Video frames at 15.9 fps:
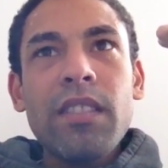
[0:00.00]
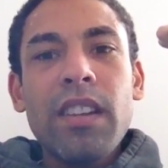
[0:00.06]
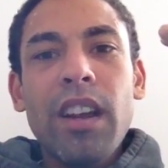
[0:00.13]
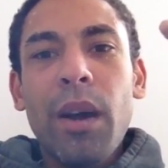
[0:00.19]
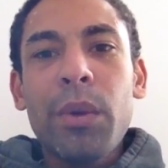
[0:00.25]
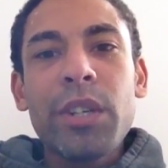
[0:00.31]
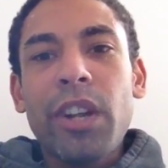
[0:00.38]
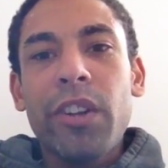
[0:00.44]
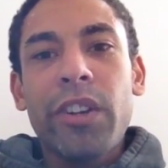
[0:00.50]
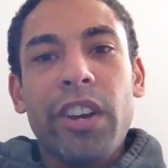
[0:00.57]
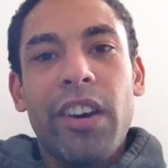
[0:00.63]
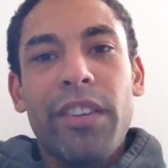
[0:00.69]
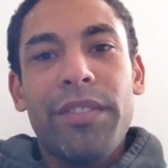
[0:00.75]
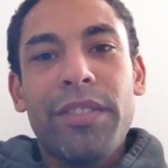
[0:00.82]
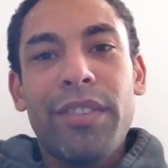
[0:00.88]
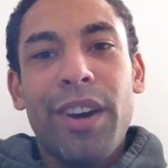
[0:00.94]
I would nod
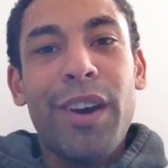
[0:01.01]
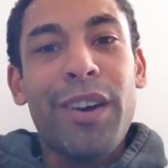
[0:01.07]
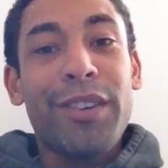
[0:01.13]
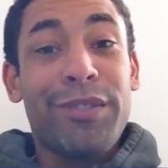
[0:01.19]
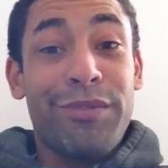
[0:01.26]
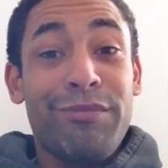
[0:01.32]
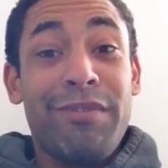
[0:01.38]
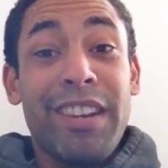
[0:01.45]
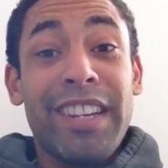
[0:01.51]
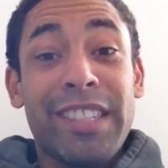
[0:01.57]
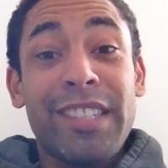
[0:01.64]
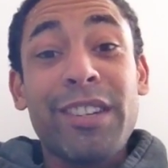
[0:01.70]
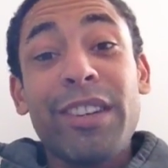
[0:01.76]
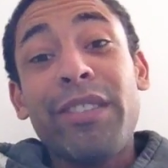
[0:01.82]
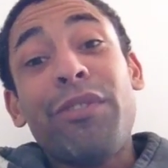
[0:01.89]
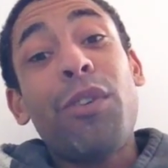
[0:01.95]
off. I'd
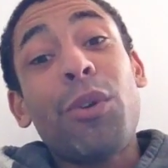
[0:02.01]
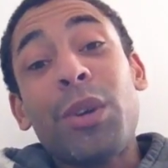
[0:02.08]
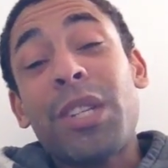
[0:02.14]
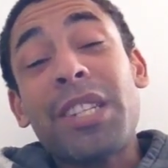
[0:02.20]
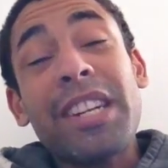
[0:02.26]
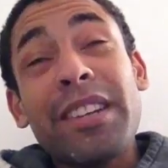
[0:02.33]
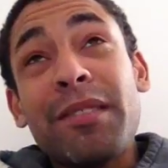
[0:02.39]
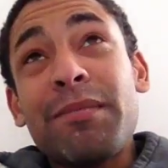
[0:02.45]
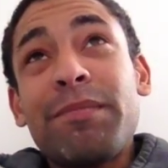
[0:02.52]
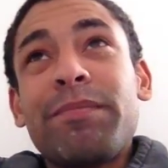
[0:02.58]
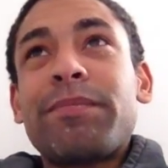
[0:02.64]
literally fall asleep.